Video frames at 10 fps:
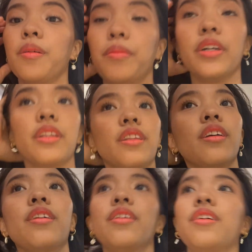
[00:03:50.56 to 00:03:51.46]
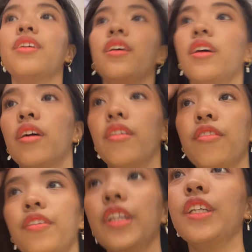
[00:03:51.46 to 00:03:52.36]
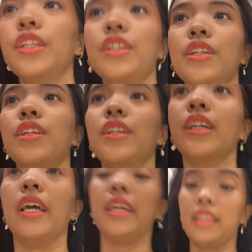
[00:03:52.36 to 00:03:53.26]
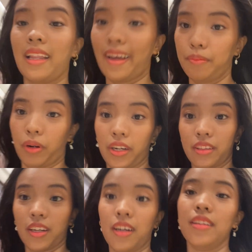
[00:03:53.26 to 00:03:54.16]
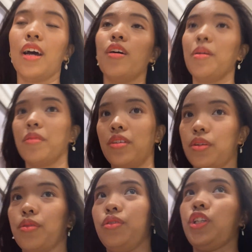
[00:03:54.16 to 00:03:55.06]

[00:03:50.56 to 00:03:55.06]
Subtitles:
but finish in landmark now. Now I'm gonna go to